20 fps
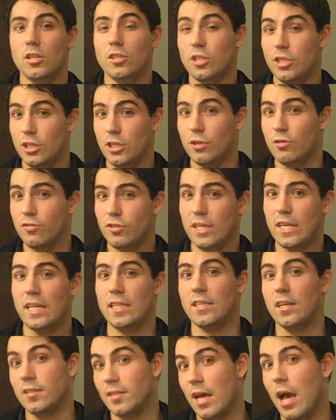to use it,
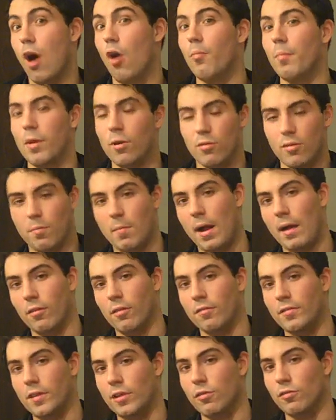it does help me with my
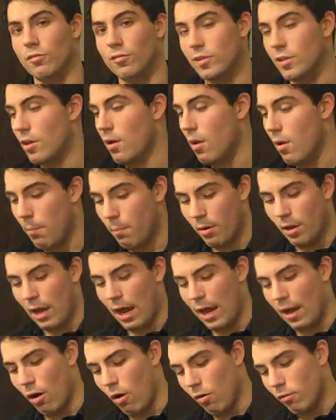reviews. But
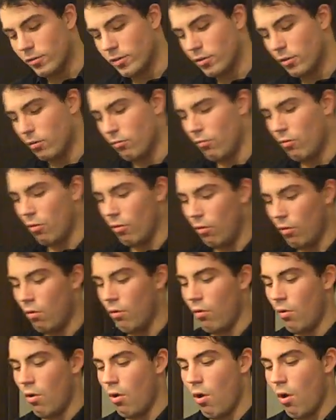I also
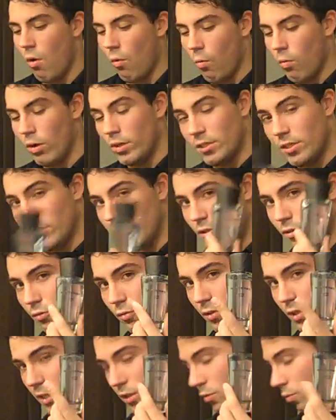want to
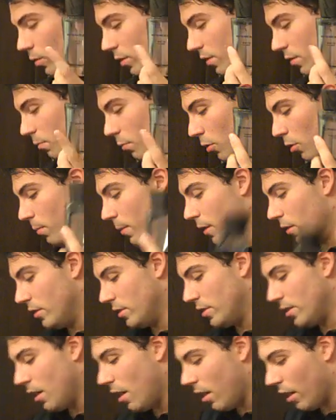do this with
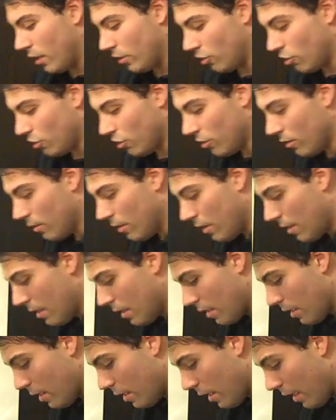Burberry's Touch.
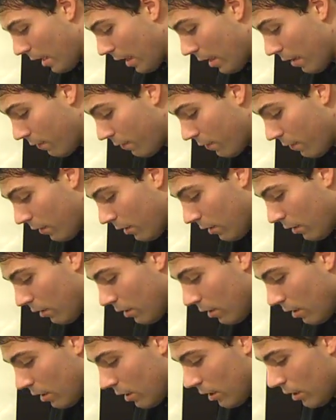If
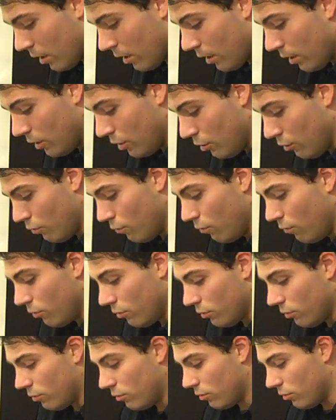
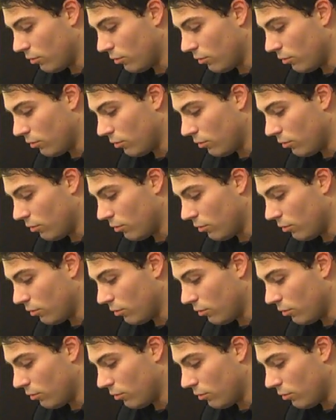you